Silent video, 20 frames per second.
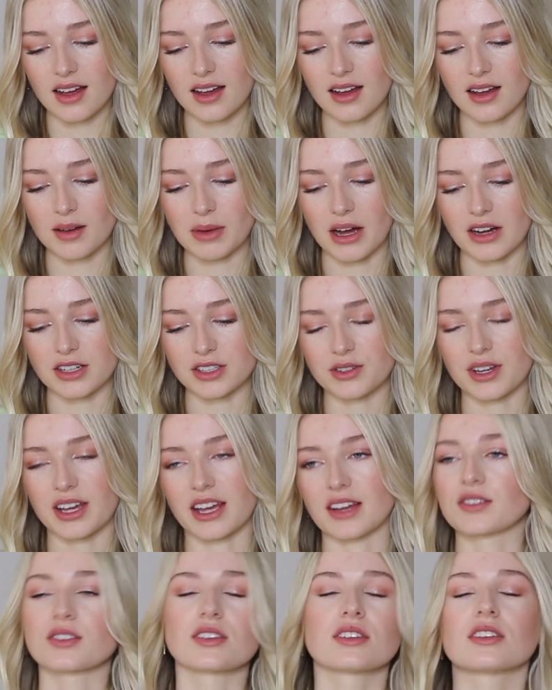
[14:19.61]
um, how do you
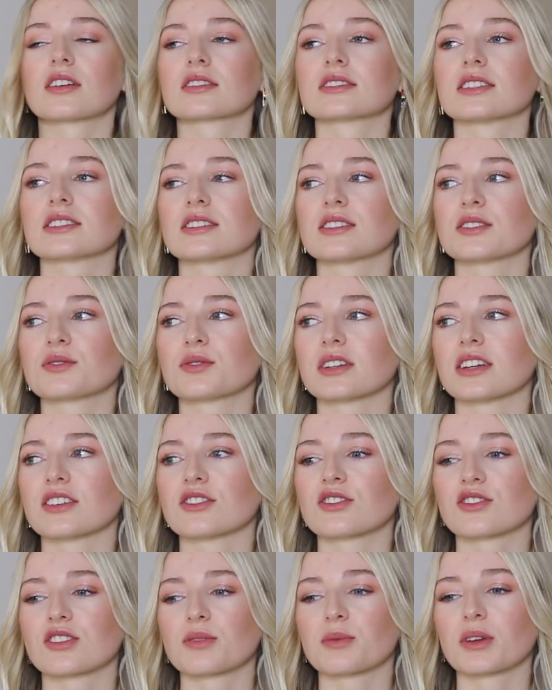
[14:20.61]
handle a long distance
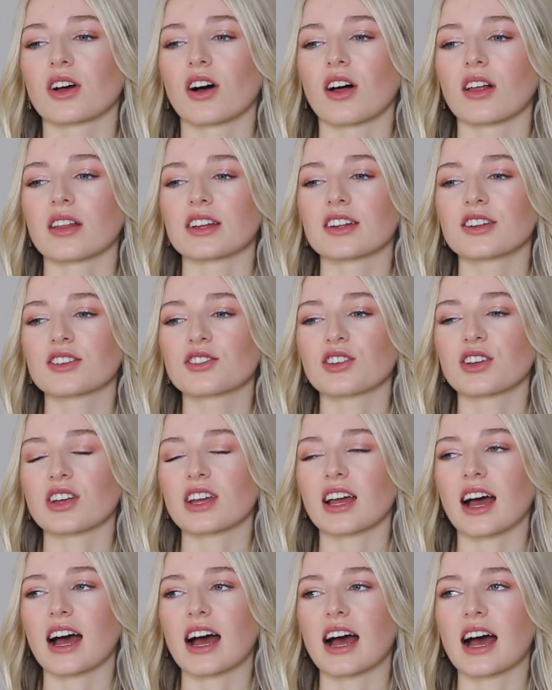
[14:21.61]
relationship in college?
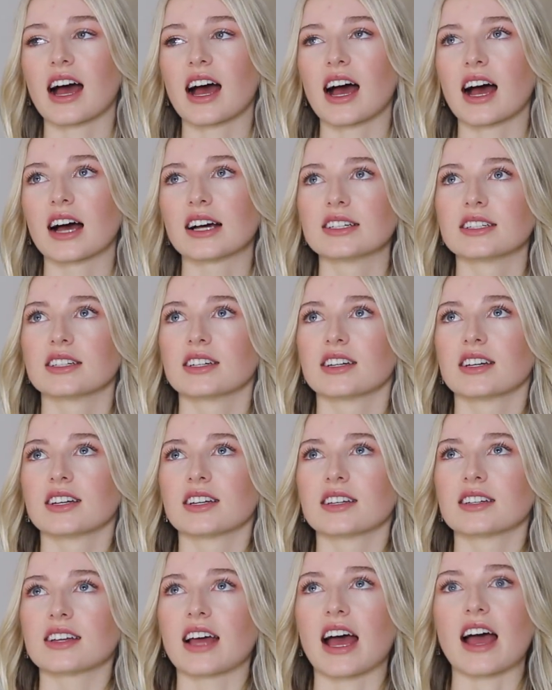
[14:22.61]

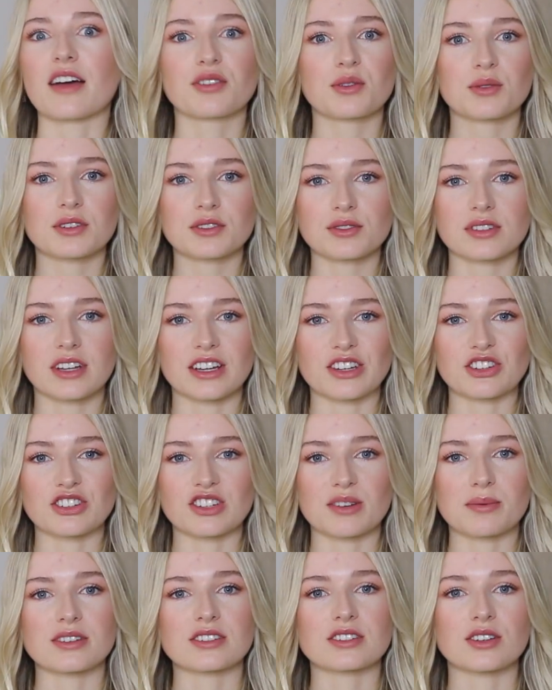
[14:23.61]
Everyone's
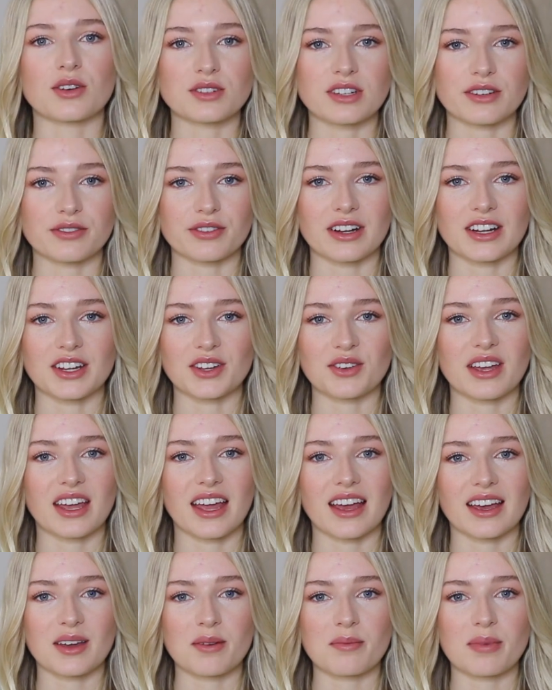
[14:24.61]
relationship is so different. You
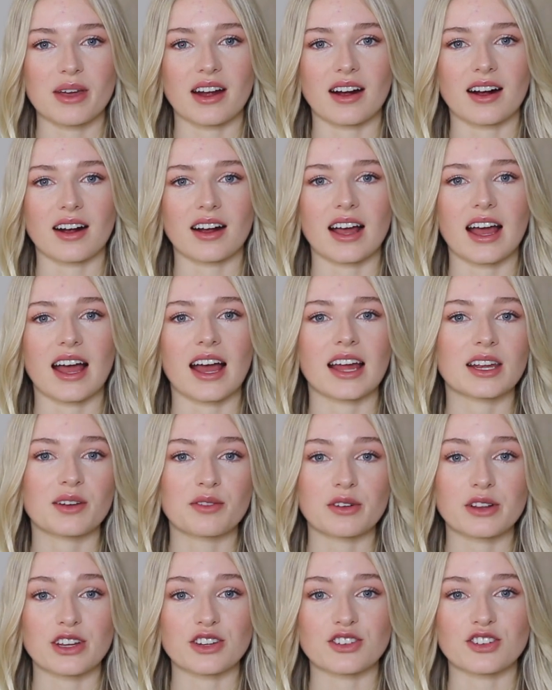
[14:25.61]
can't compare any
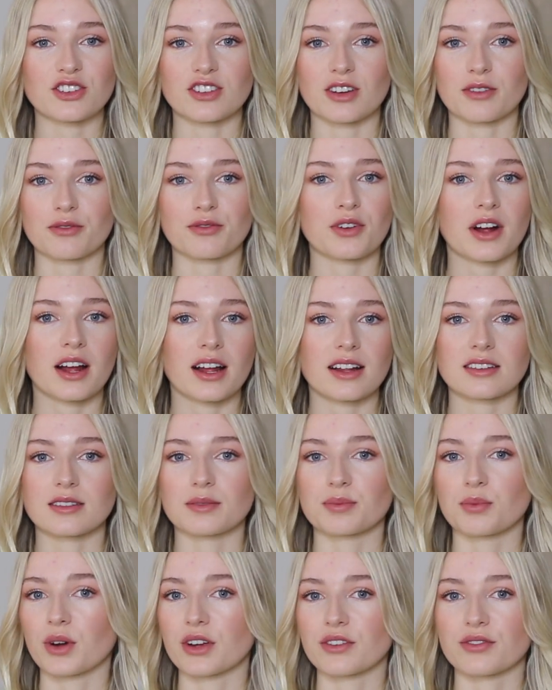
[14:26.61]
relationship,
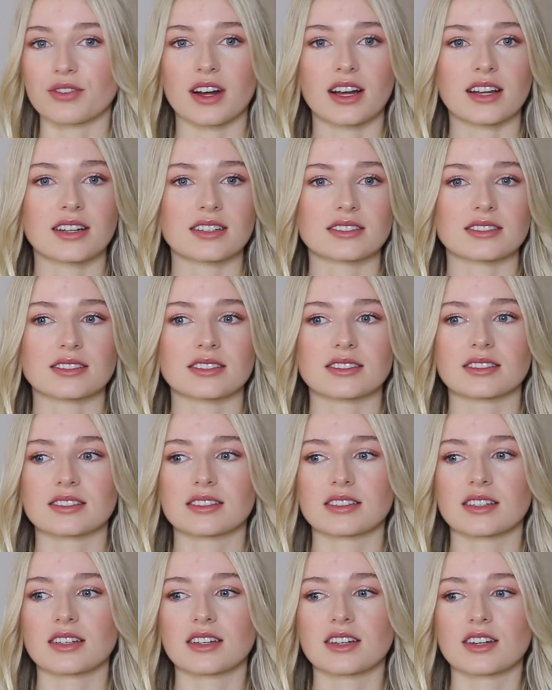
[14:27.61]
friends,
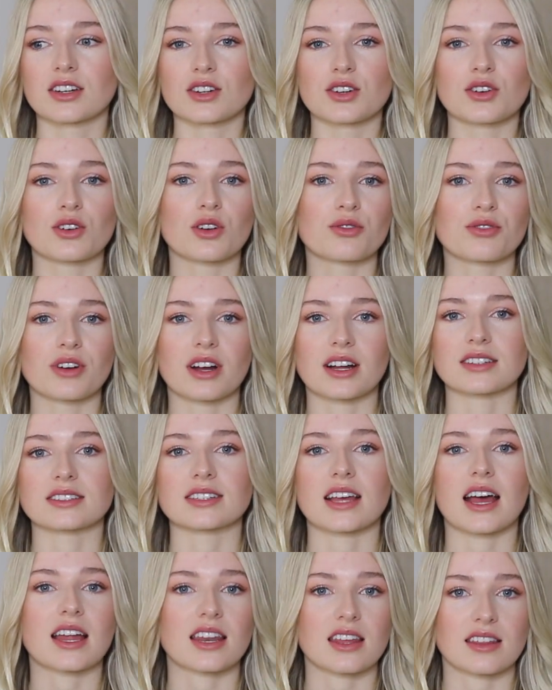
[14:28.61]
boyfriends,
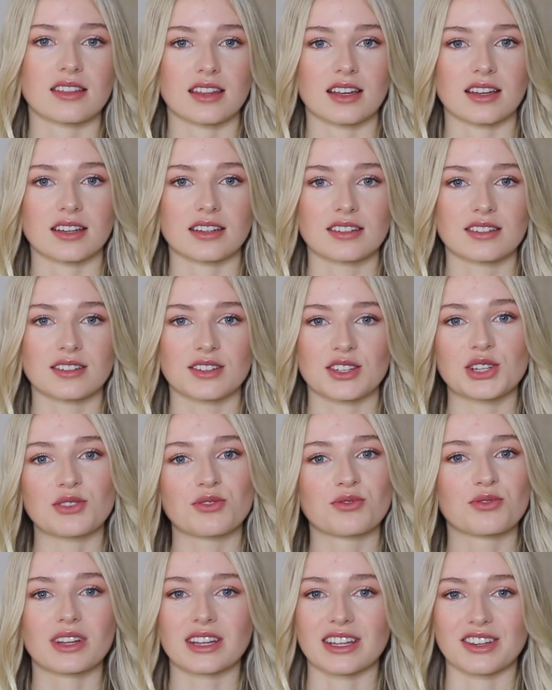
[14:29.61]
girlfriends, anything.
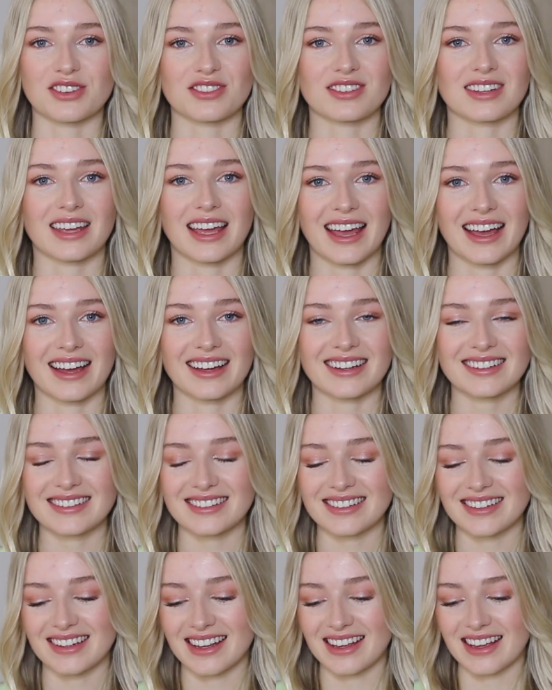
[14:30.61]
You really just
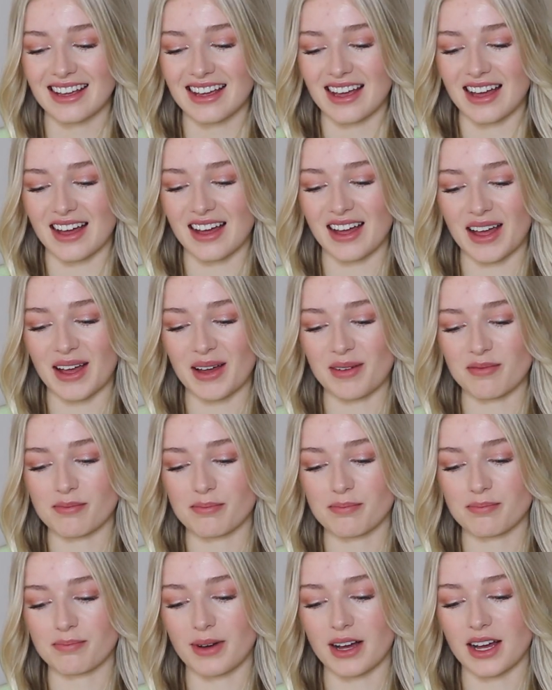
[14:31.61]
can't.
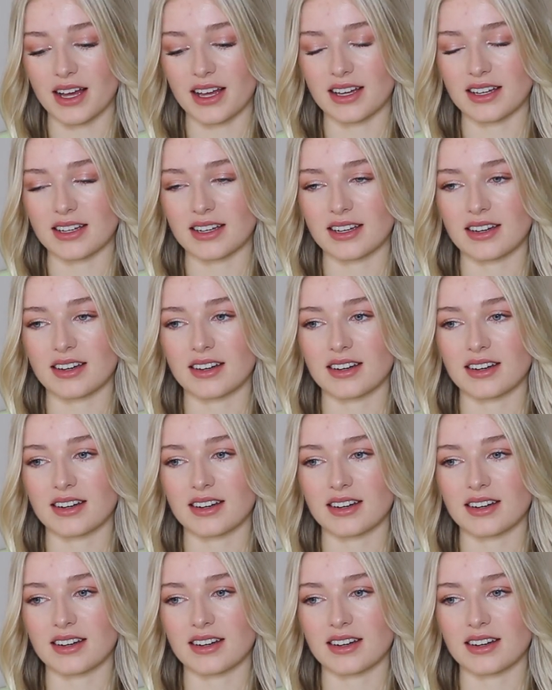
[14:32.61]
Um, but